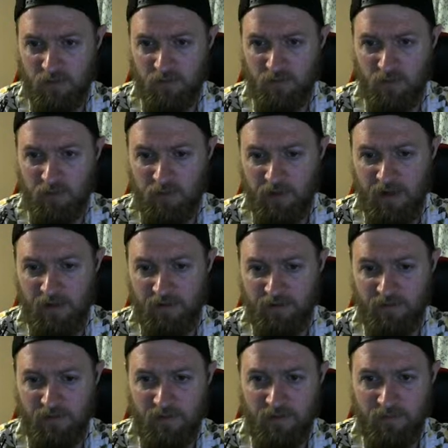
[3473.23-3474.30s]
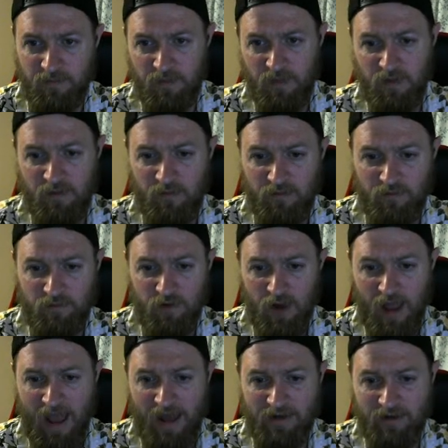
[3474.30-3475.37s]
replace for
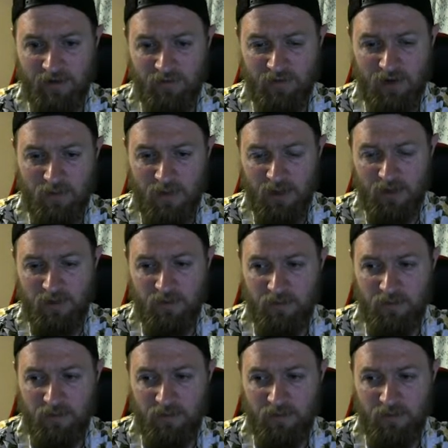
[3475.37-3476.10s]
active enemy.